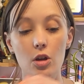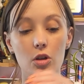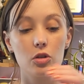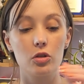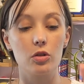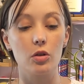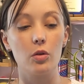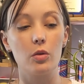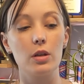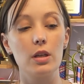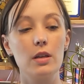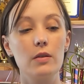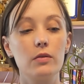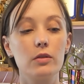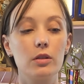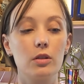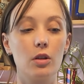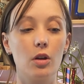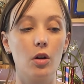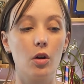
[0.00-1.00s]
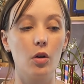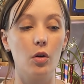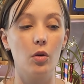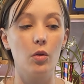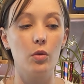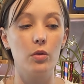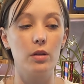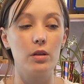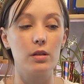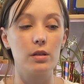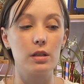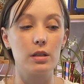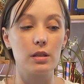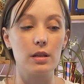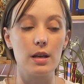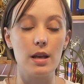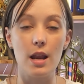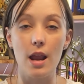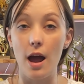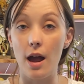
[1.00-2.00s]
So even though this is
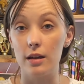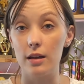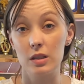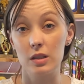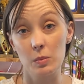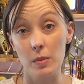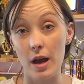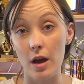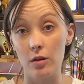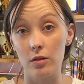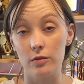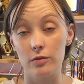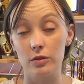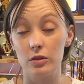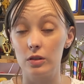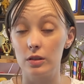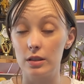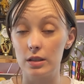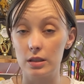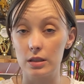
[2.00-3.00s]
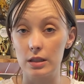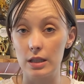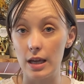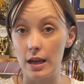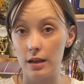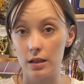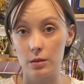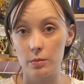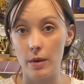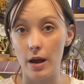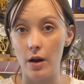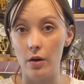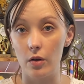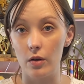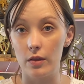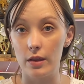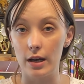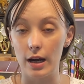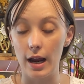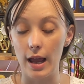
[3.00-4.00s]
not as powerful as the
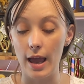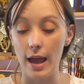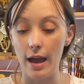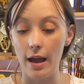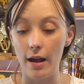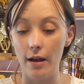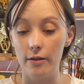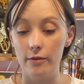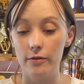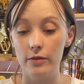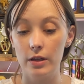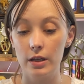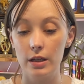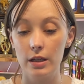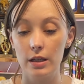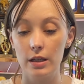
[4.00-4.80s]
X-Power that I have,